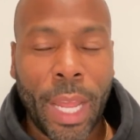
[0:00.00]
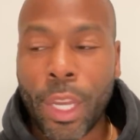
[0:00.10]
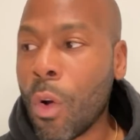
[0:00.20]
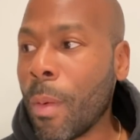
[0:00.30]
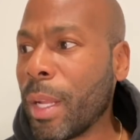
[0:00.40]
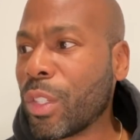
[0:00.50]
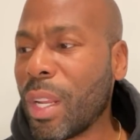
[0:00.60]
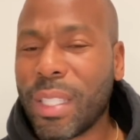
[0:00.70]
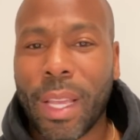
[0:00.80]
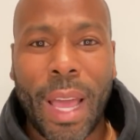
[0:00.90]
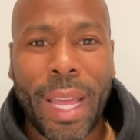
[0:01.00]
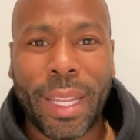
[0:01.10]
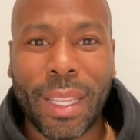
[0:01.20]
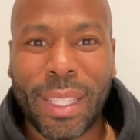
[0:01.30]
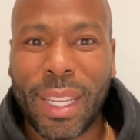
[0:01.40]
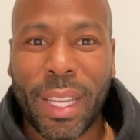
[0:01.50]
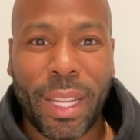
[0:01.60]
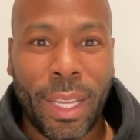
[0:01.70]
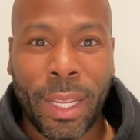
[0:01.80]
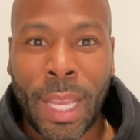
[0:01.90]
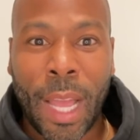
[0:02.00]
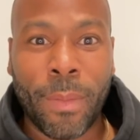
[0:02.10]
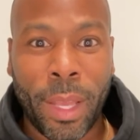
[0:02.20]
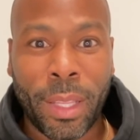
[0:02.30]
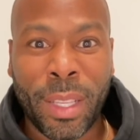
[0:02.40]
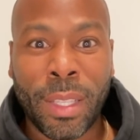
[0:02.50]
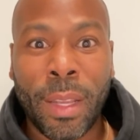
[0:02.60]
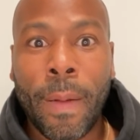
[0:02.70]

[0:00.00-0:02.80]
I know I'm not trying to sound idealistic in a time like this,